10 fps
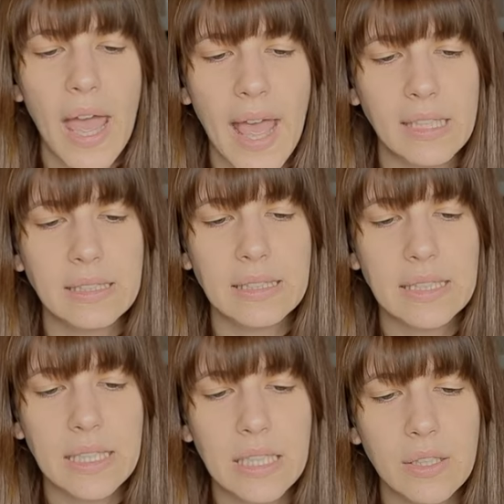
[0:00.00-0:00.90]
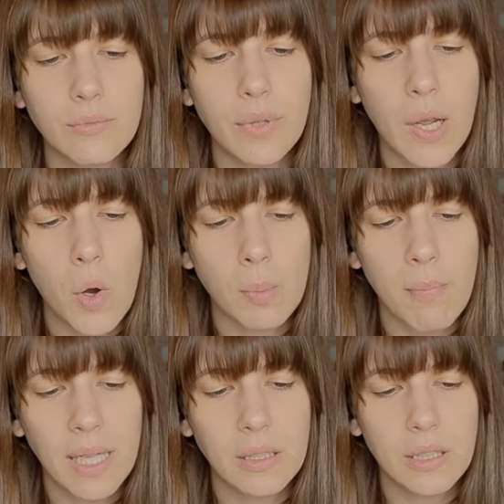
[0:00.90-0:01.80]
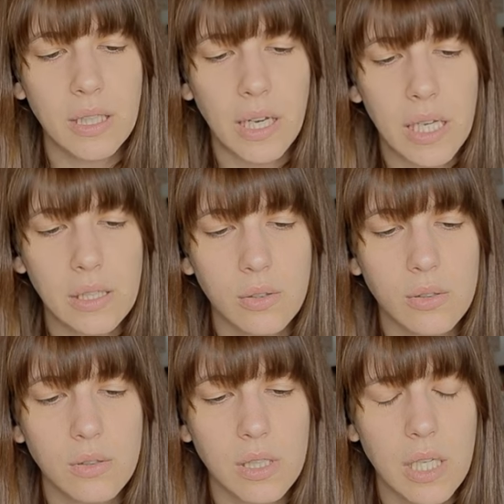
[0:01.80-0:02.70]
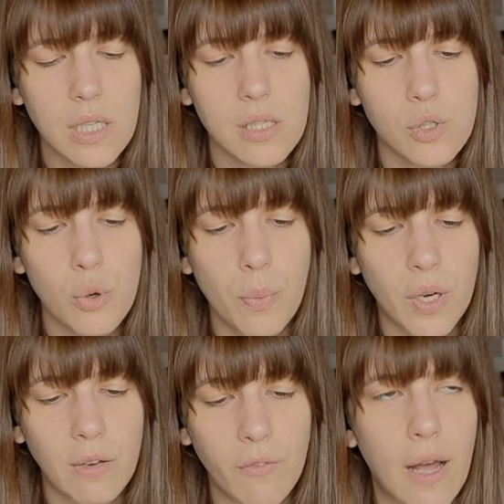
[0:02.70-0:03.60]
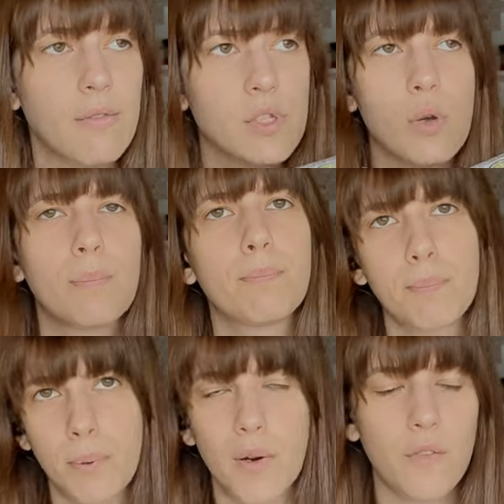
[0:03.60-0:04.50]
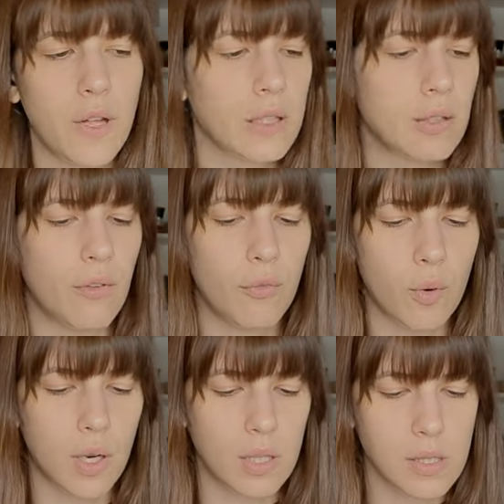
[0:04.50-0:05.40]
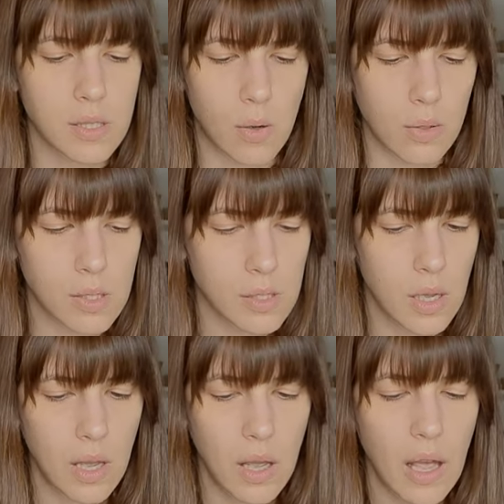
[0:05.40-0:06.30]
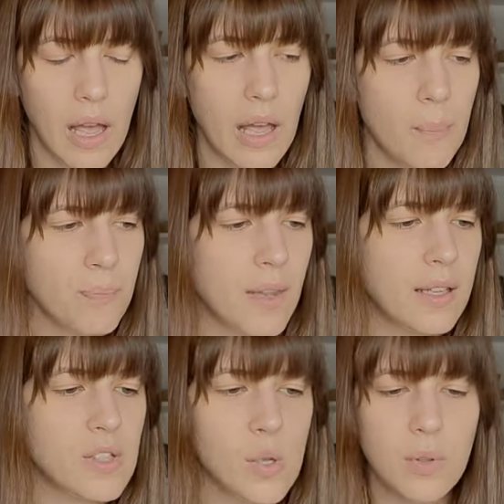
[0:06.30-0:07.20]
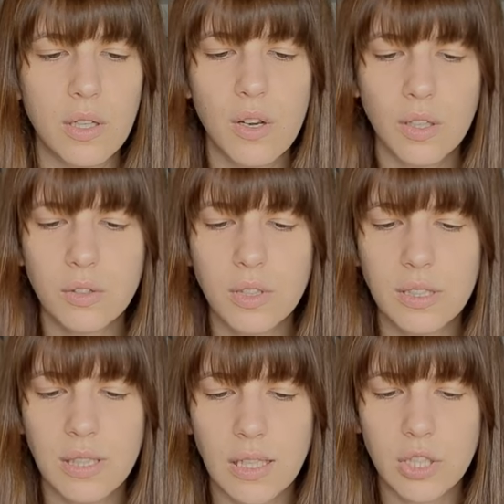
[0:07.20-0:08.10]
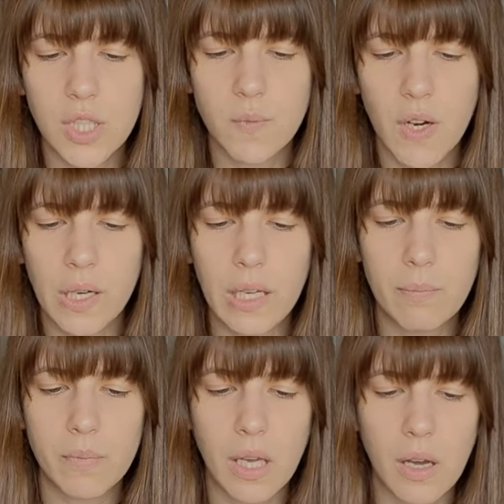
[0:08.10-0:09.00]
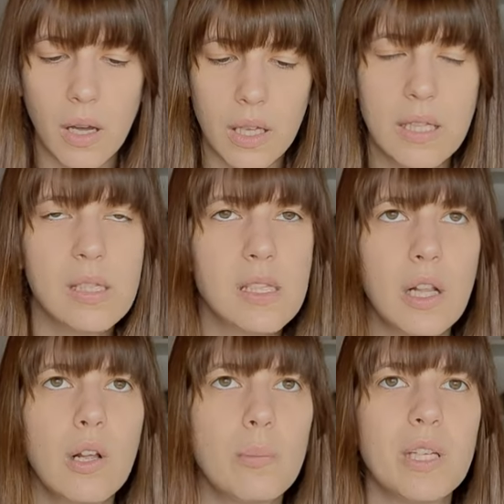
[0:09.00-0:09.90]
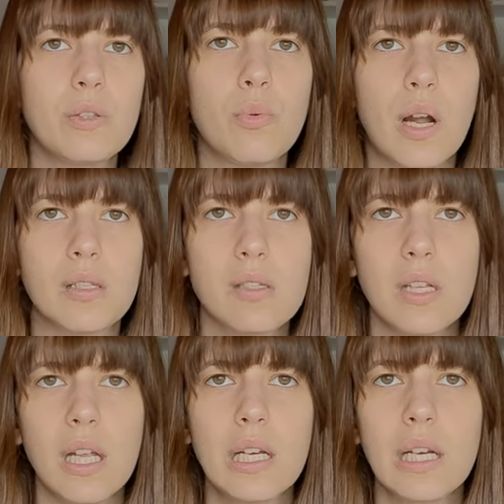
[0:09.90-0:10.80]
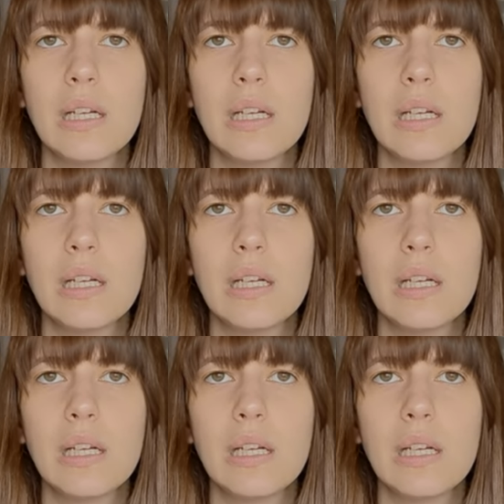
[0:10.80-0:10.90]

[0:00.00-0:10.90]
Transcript: And the recommended needles is 2.5, so perfect for socks. So the yarn to the touch is very, it's still a bit rustic,